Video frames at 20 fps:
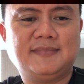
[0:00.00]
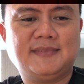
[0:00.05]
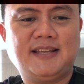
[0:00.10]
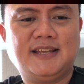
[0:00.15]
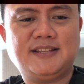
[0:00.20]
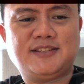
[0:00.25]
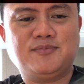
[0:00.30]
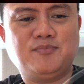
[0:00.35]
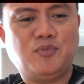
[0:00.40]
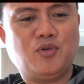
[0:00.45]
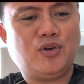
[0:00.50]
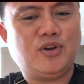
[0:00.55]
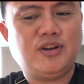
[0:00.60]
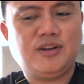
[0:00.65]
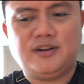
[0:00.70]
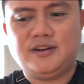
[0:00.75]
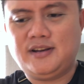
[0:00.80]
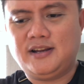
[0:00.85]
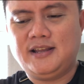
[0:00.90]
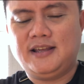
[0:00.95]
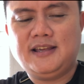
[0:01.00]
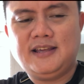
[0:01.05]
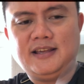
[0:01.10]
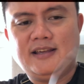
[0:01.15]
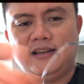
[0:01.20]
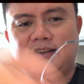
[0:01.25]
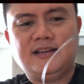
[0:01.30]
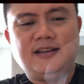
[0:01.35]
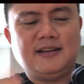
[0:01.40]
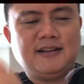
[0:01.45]
it's more than
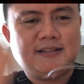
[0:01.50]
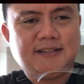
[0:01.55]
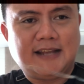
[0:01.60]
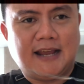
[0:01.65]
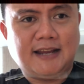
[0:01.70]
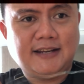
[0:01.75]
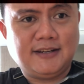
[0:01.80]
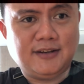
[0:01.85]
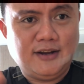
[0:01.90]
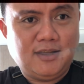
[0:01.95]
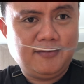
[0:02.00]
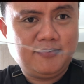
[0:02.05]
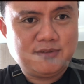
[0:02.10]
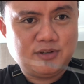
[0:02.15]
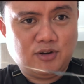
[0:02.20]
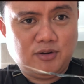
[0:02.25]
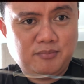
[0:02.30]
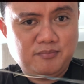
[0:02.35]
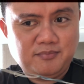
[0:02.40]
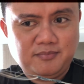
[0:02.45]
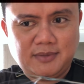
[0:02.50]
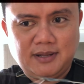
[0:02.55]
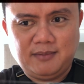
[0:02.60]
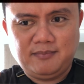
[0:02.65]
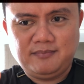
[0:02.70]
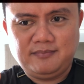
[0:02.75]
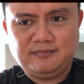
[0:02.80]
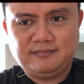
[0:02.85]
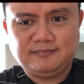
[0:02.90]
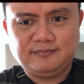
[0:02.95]
tight enough. So
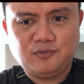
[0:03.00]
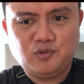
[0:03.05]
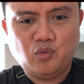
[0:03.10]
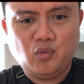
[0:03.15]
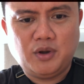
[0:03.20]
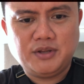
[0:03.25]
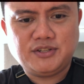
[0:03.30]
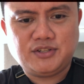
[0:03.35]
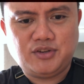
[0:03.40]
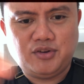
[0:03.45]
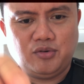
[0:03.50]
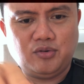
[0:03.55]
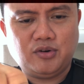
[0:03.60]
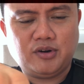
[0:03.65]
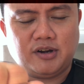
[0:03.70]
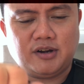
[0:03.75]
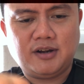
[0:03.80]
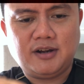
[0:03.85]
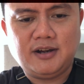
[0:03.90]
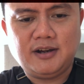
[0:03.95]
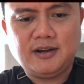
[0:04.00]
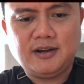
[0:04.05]
once you're